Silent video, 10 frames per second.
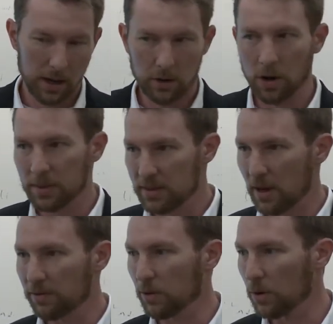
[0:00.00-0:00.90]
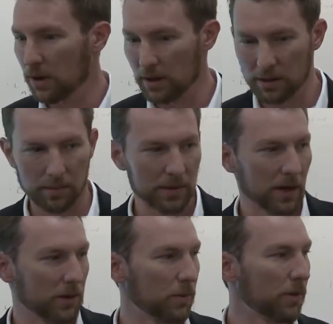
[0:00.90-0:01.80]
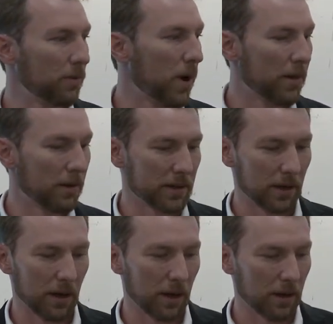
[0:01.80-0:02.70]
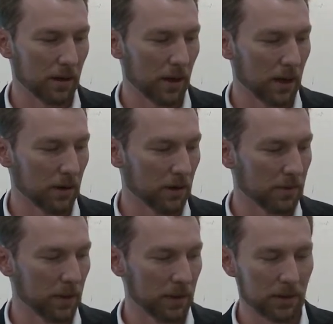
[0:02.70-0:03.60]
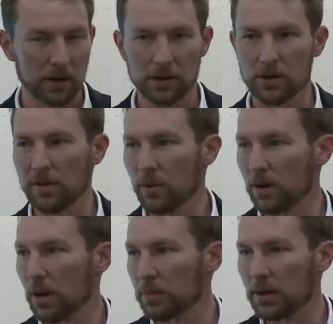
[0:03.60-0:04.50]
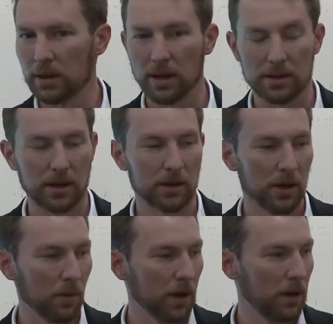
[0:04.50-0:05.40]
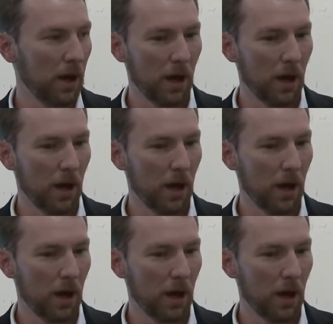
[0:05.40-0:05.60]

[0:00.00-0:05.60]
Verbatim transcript: grew up in South Florida, obsessed with weather as a kid, and then ultimately started a software company. And I said, you know what?